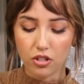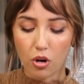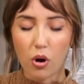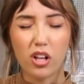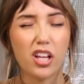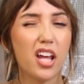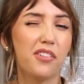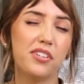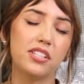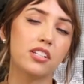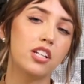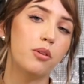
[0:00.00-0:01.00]
So a
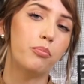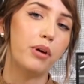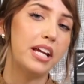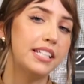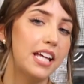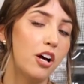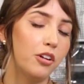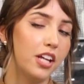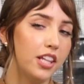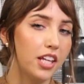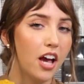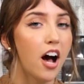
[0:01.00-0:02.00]
lot of it's going to break
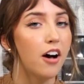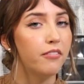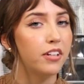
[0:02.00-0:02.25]
down in the